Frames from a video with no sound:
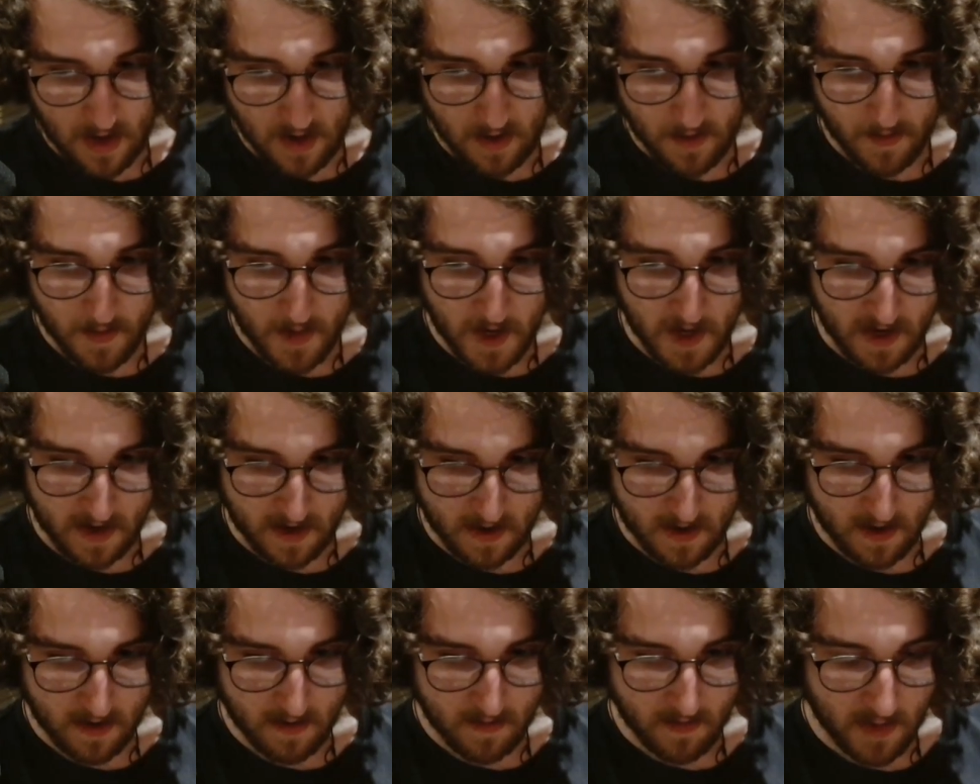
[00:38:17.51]
But
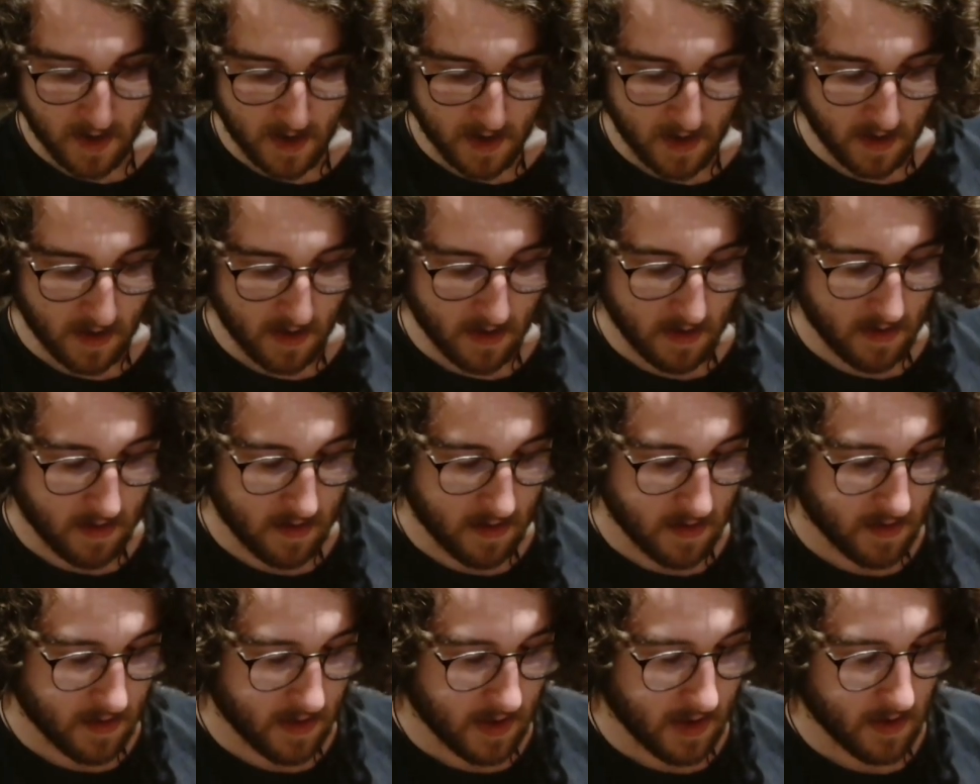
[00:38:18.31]

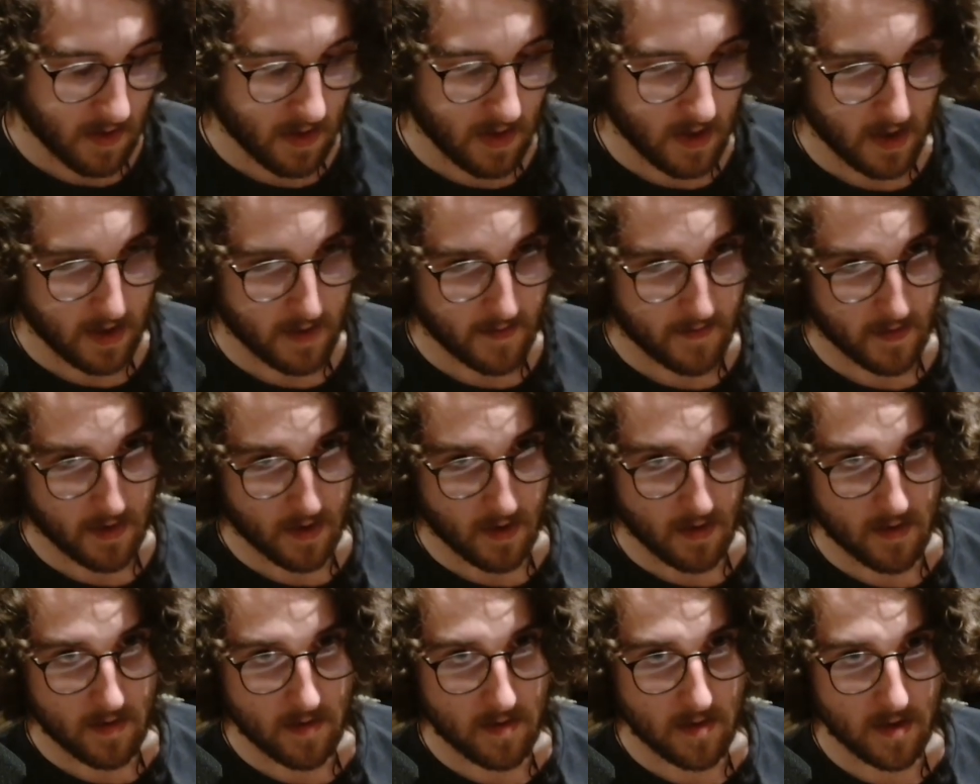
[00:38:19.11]
that's how life
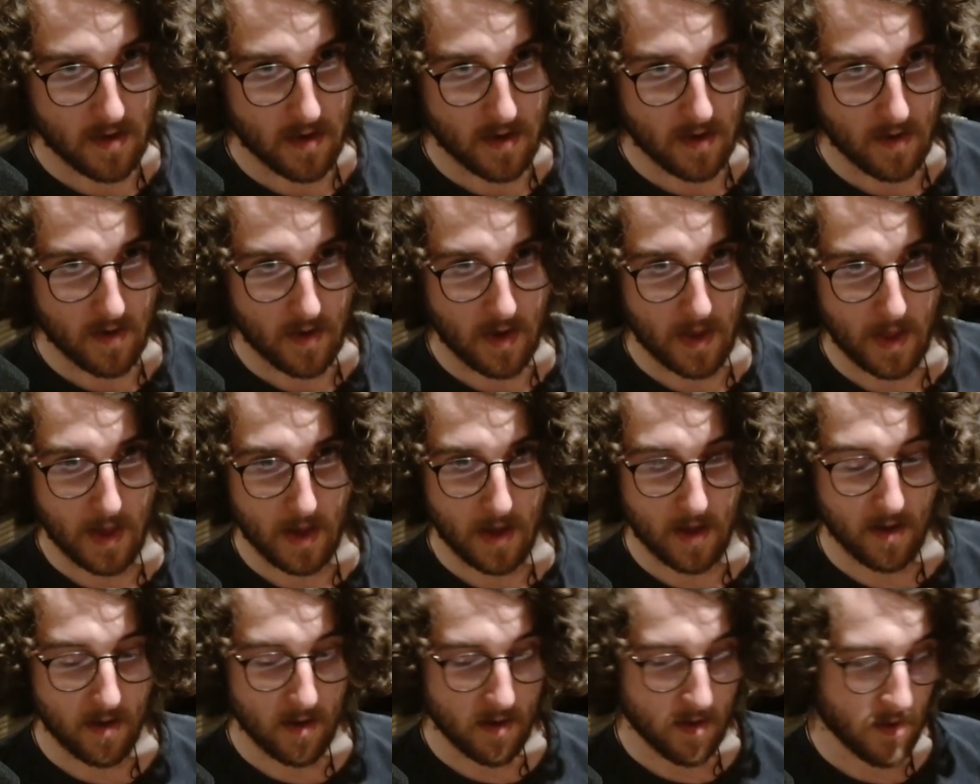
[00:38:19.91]
goes, you know. I
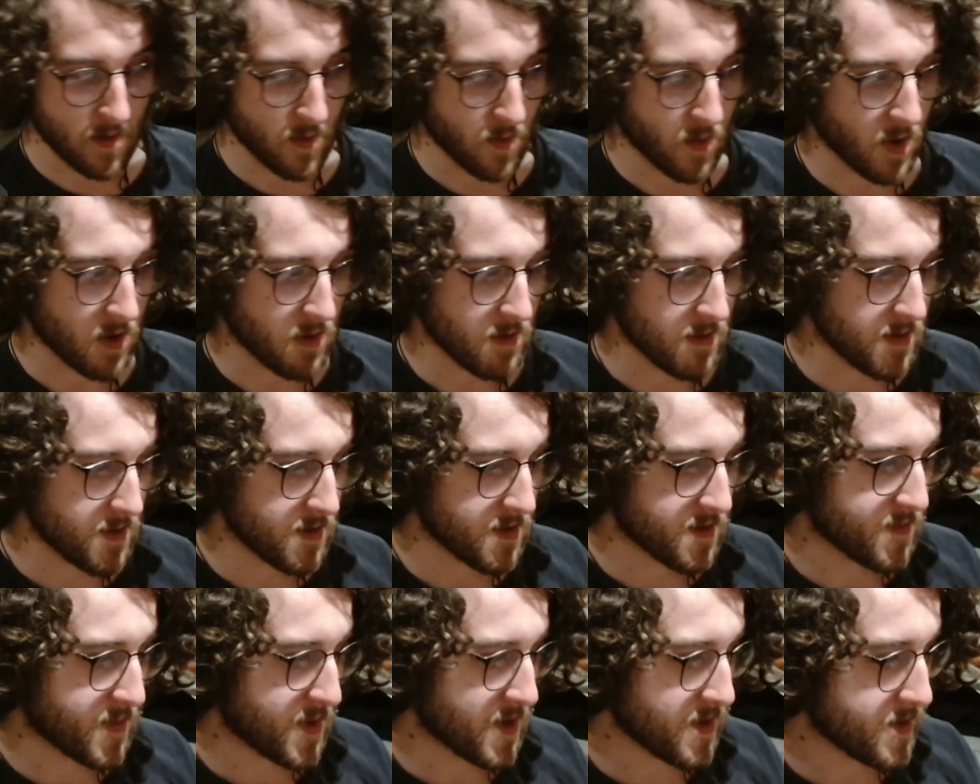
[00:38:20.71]
think the world is
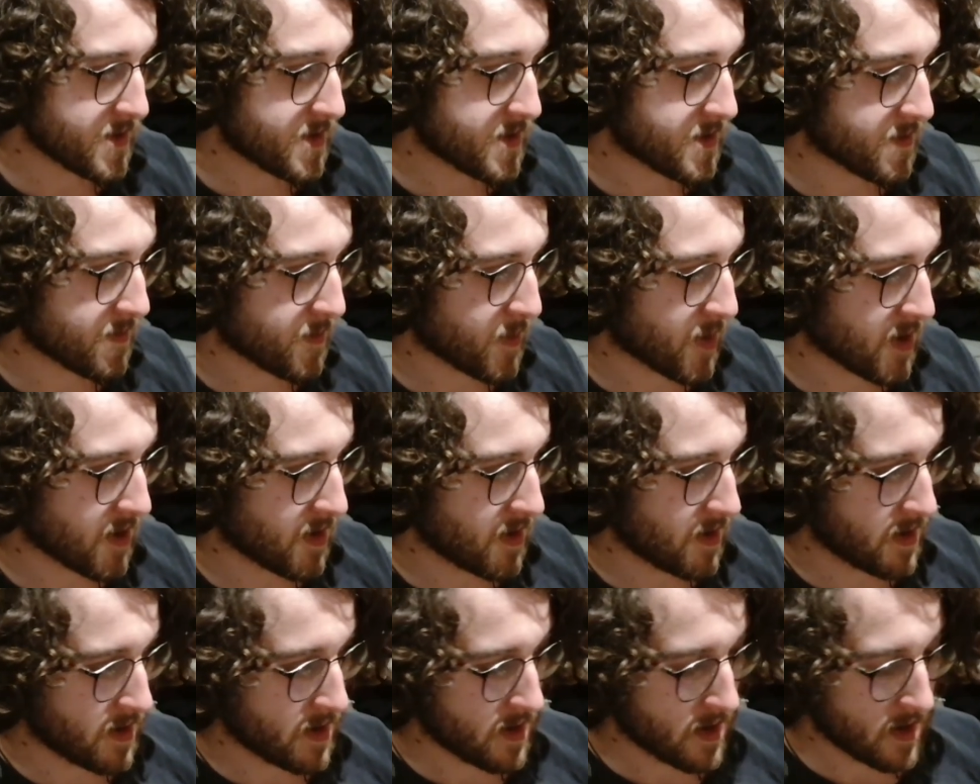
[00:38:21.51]
built upon